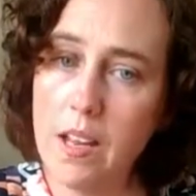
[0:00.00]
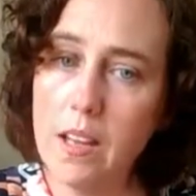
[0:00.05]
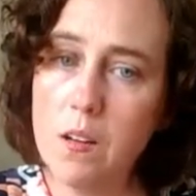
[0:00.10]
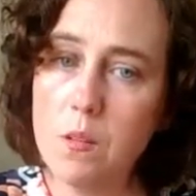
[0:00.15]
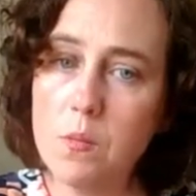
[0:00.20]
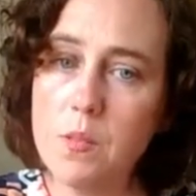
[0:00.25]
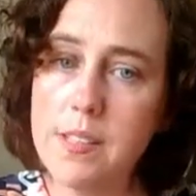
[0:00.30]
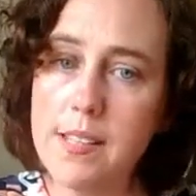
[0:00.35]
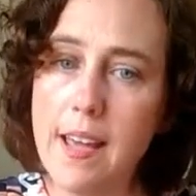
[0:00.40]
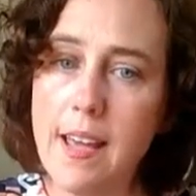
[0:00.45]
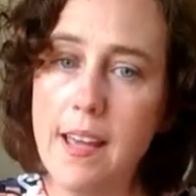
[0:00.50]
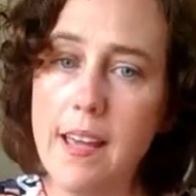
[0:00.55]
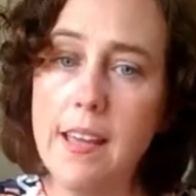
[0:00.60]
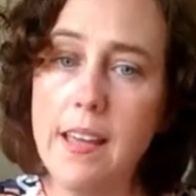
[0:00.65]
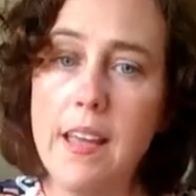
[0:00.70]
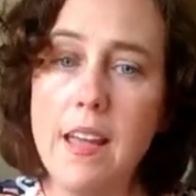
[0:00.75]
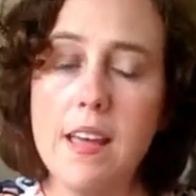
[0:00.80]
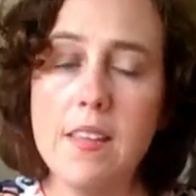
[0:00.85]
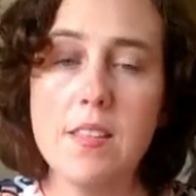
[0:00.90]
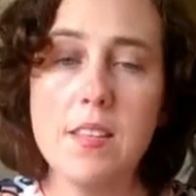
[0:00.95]
It'll
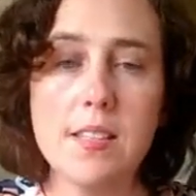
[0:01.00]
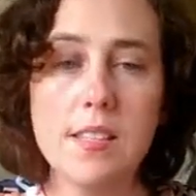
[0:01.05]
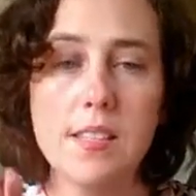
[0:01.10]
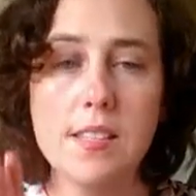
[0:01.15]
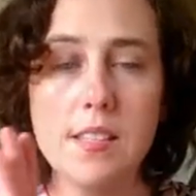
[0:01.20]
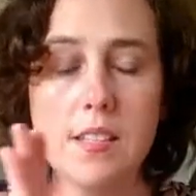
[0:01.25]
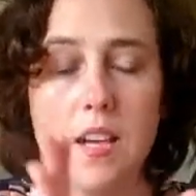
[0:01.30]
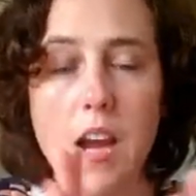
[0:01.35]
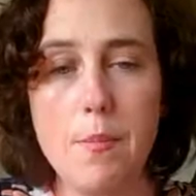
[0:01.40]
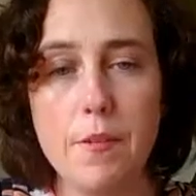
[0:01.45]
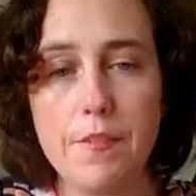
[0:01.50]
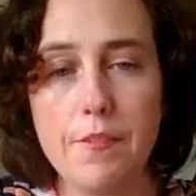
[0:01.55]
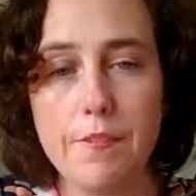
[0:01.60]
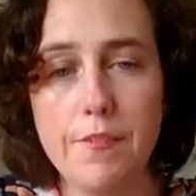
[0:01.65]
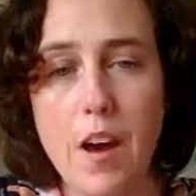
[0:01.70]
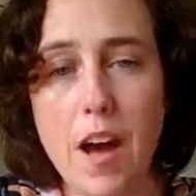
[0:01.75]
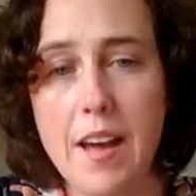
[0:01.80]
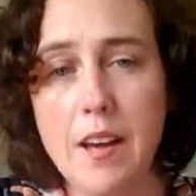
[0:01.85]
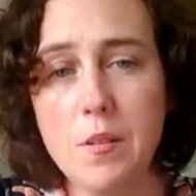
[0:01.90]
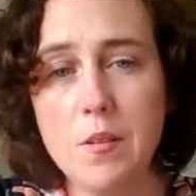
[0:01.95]
say this is the type of
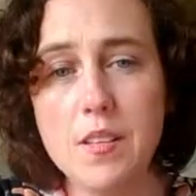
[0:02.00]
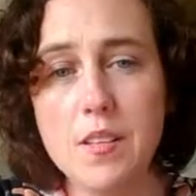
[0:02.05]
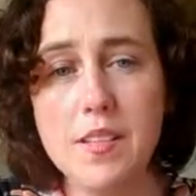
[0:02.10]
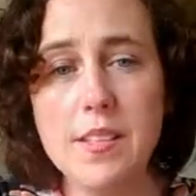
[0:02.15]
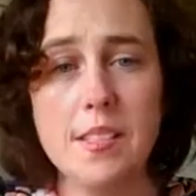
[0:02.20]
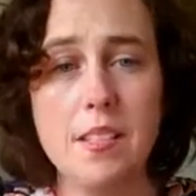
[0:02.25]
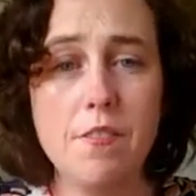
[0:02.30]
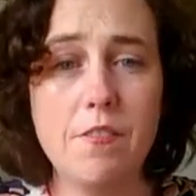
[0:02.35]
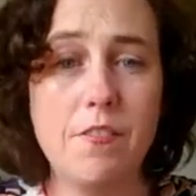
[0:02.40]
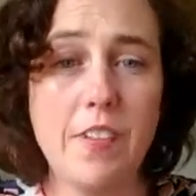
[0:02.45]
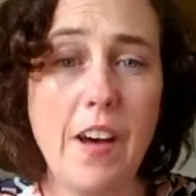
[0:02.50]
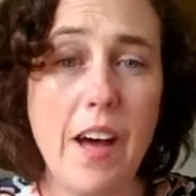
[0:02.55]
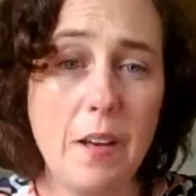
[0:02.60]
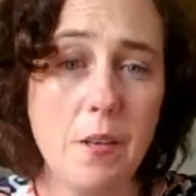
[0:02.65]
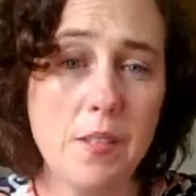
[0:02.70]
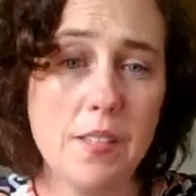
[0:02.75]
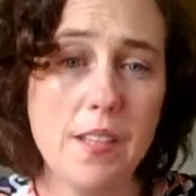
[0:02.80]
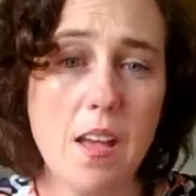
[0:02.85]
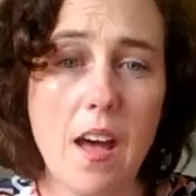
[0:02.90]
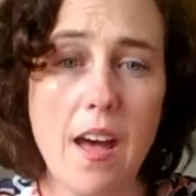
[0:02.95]
file, this is the
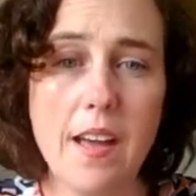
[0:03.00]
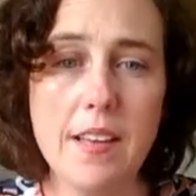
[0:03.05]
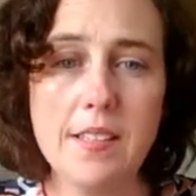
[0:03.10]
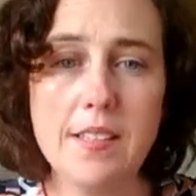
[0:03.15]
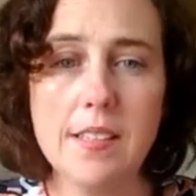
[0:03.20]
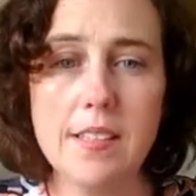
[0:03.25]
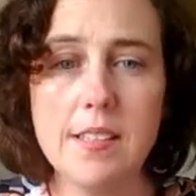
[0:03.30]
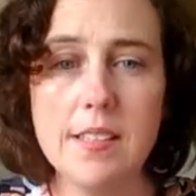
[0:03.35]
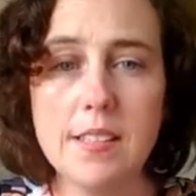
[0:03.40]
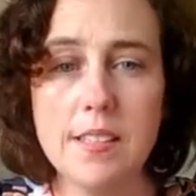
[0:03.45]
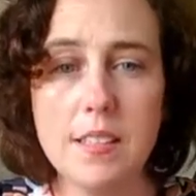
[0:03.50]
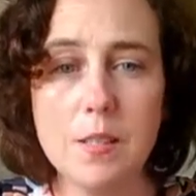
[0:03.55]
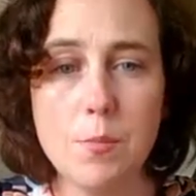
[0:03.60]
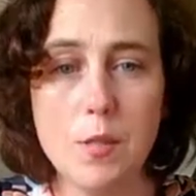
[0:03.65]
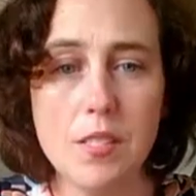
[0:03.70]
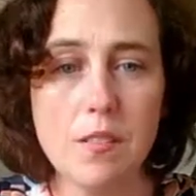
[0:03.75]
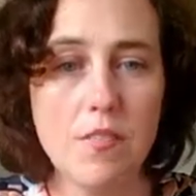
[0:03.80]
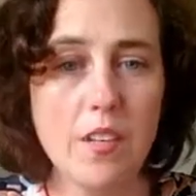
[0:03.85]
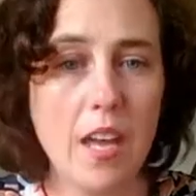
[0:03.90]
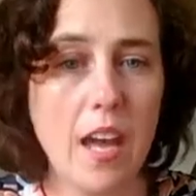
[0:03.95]
file size, this is the
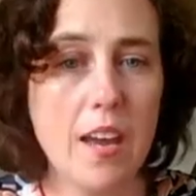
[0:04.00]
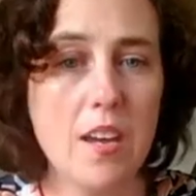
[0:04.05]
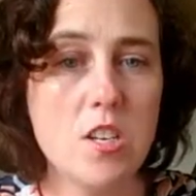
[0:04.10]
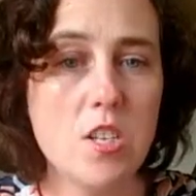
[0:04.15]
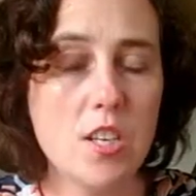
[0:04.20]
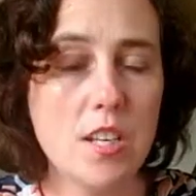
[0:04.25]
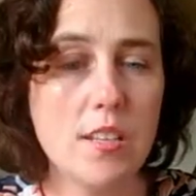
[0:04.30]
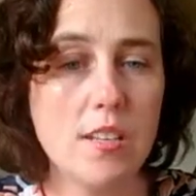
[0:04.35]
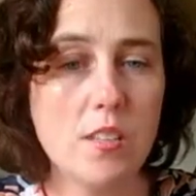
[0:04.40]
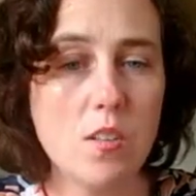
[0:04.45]
specification.